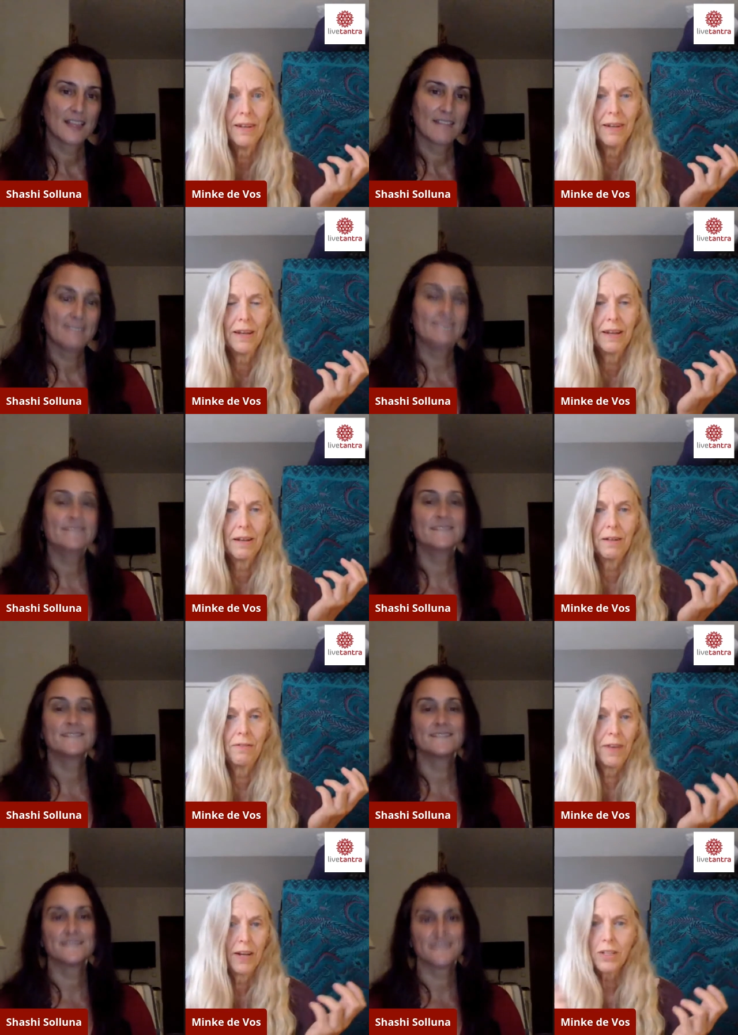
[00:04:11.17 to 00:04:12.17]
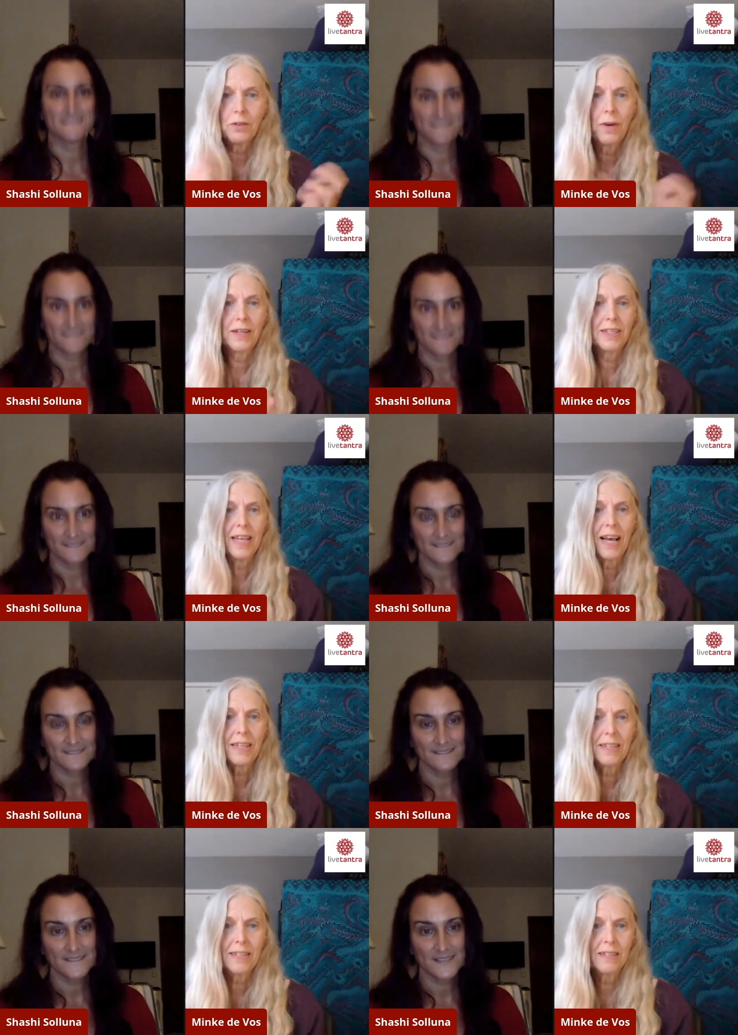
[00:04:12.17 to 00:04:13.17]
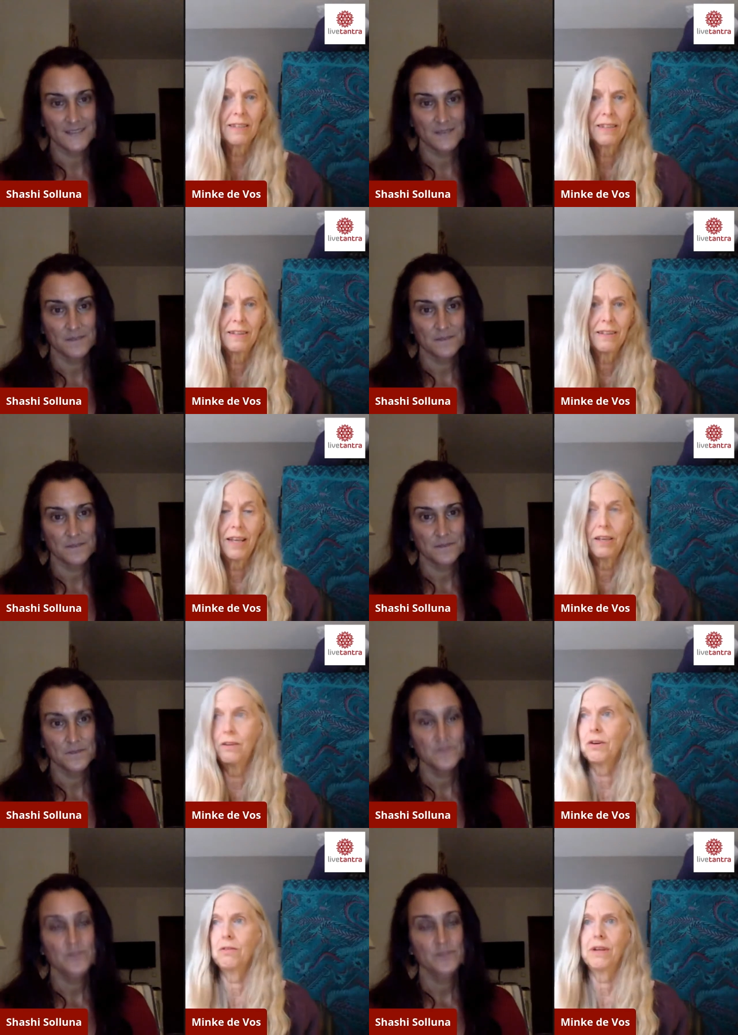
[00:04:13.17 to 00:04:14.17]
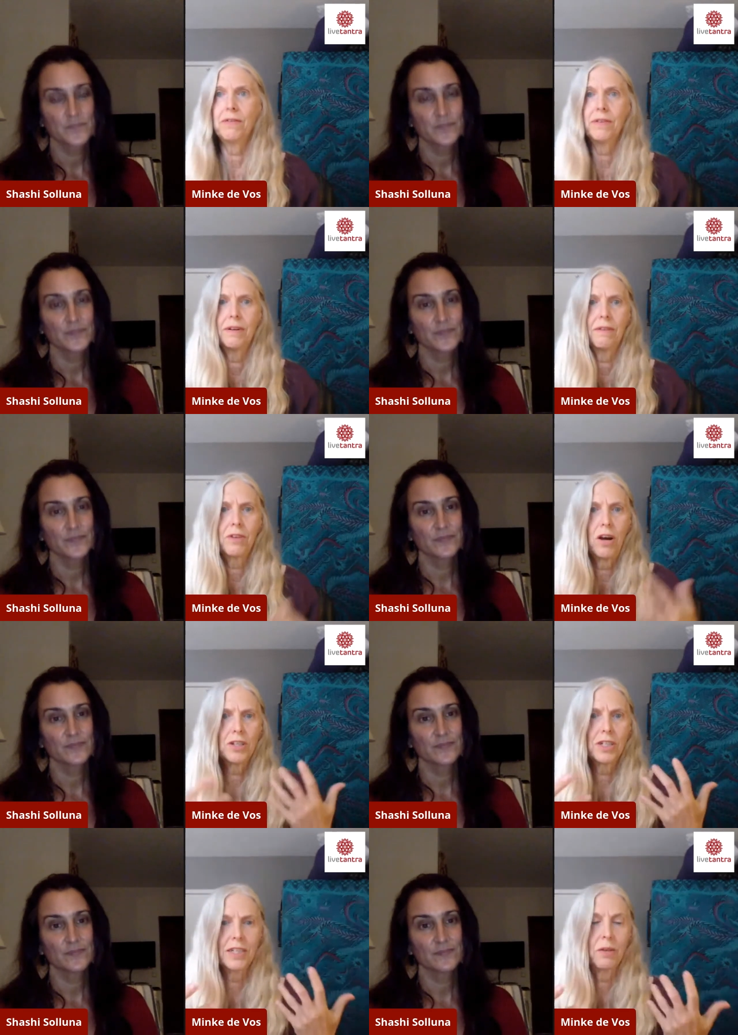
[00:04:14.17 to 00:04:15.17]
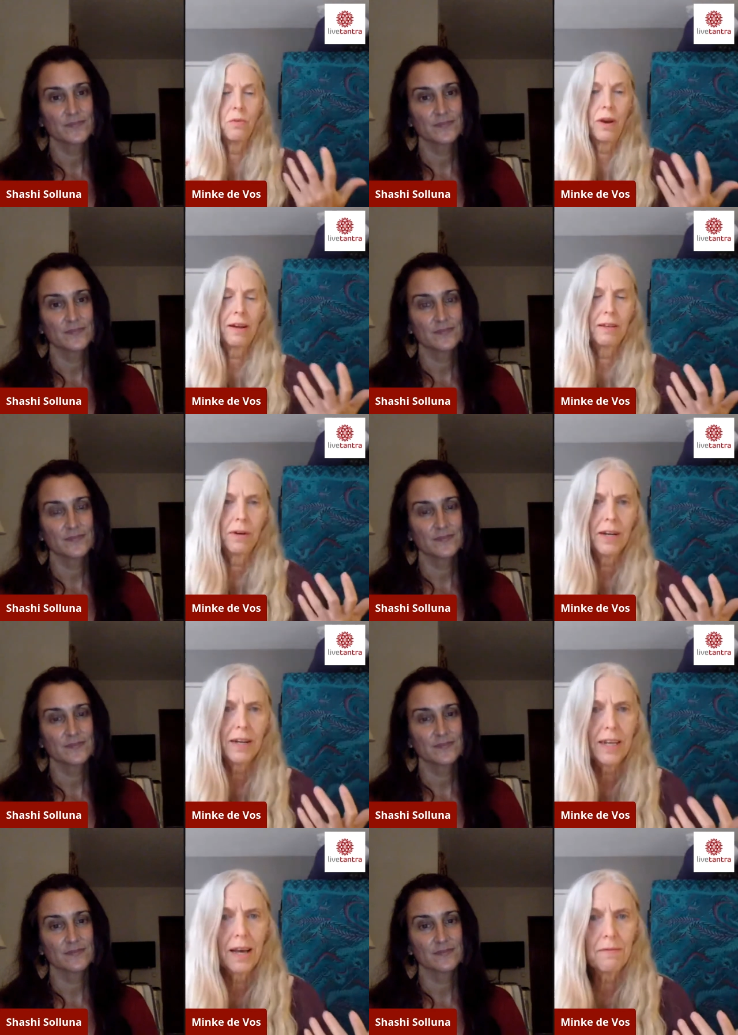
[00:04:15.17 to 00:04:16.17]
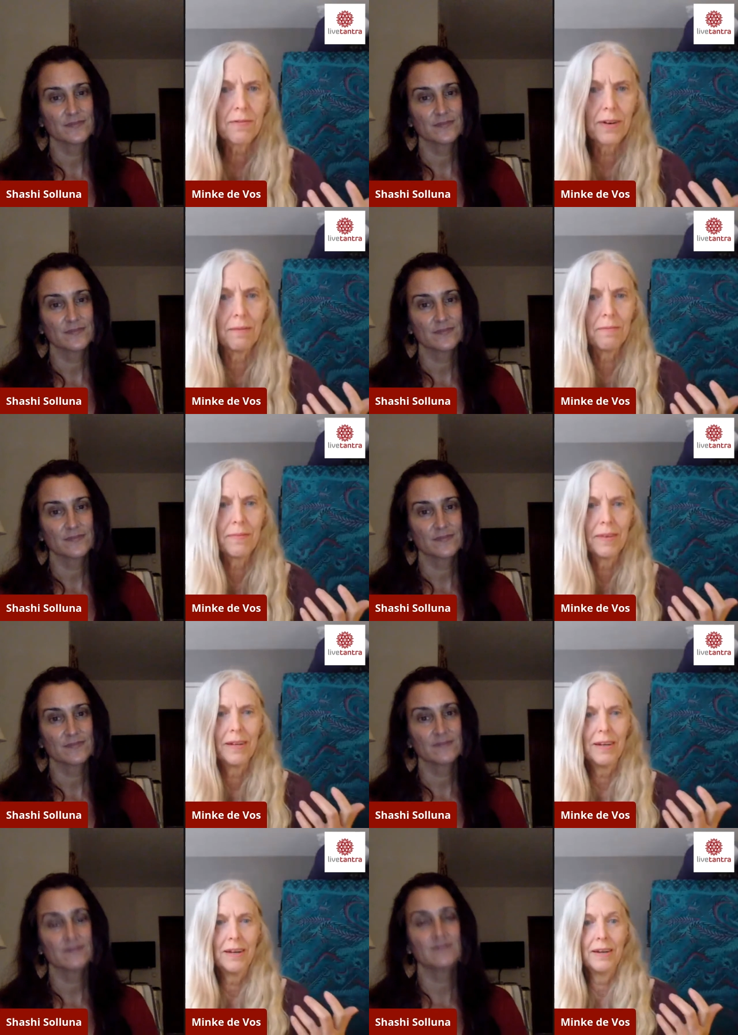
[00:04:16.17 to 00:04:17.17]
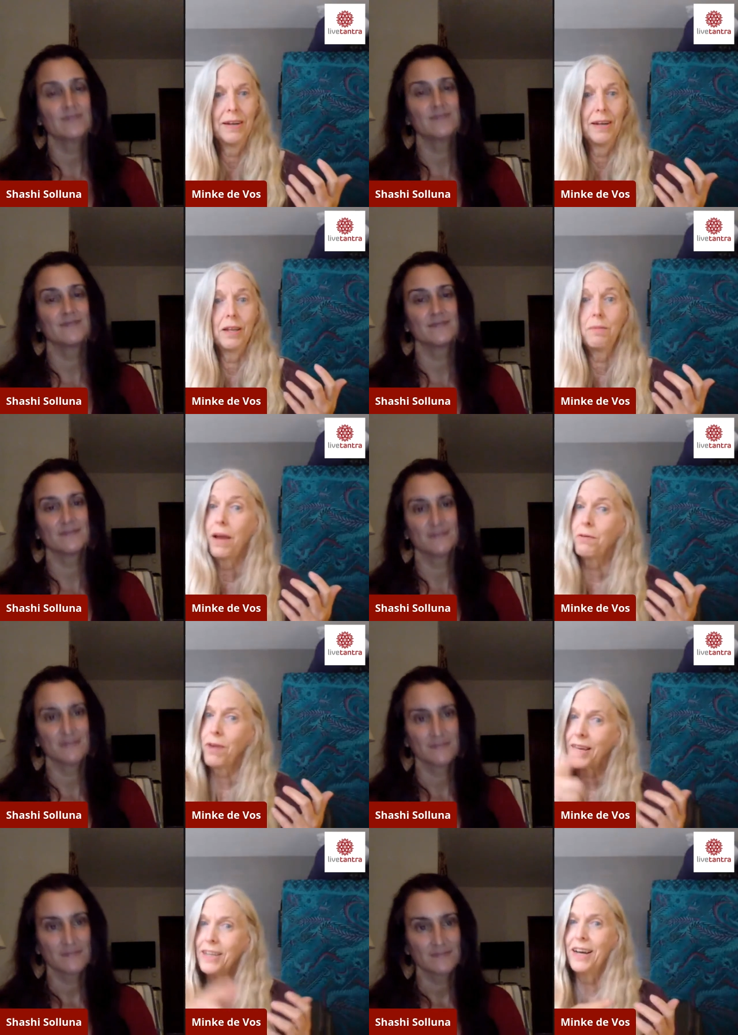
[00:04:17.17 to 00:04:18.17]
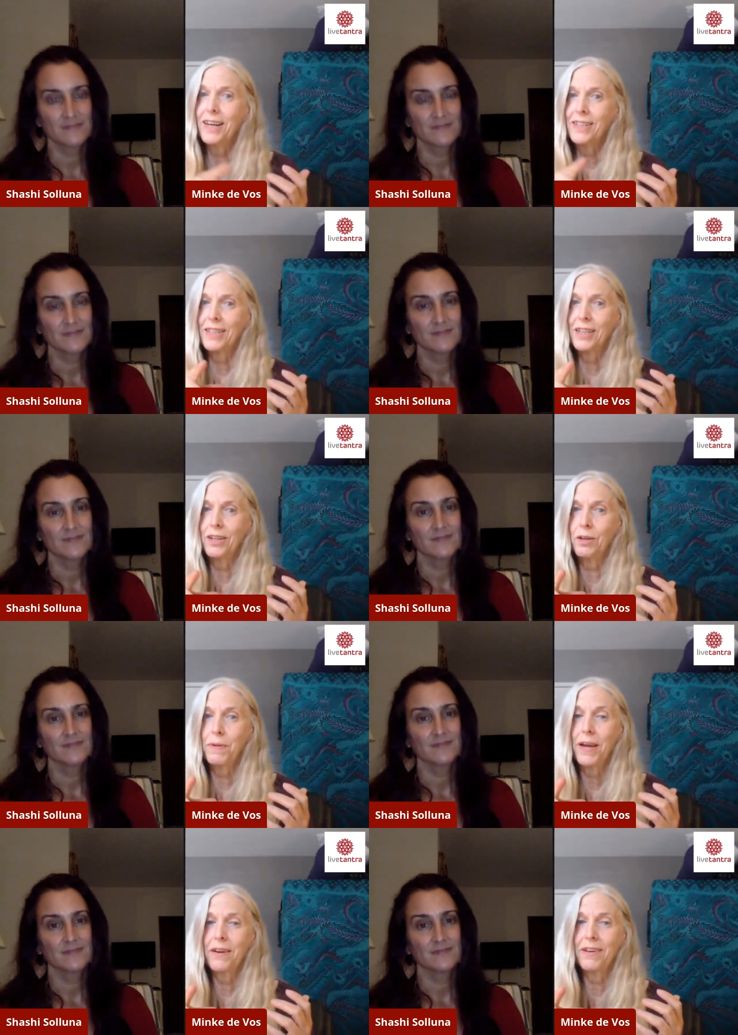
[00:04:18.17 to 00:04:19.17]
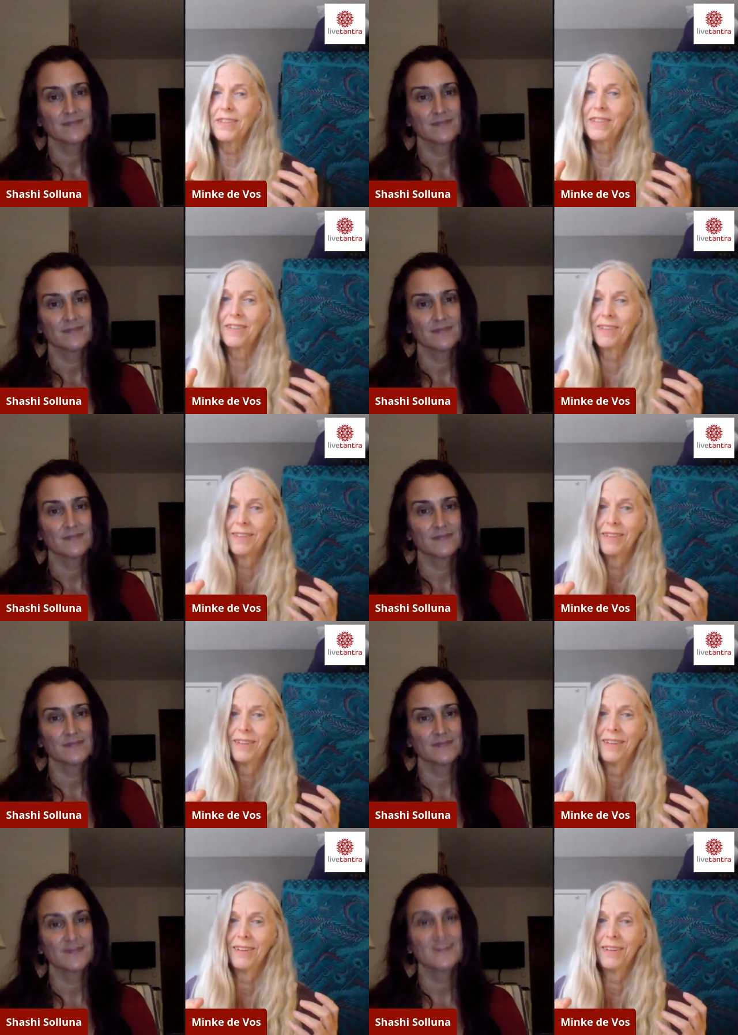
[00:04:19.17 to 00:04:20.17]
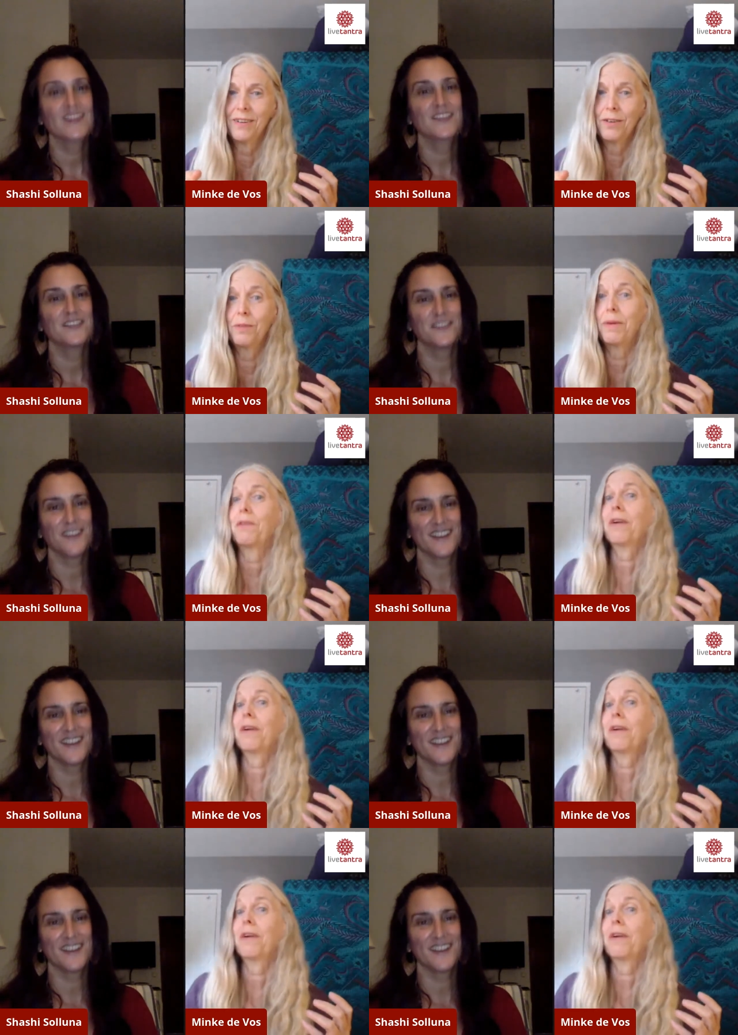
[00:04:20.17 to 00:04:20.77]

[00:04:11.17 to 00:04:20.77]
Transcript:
Speaker 1: Mm -hmm. Fears around sex, that you don't even consciously where where did it come from mm-hmm. and you might recognize it in your parents or you right.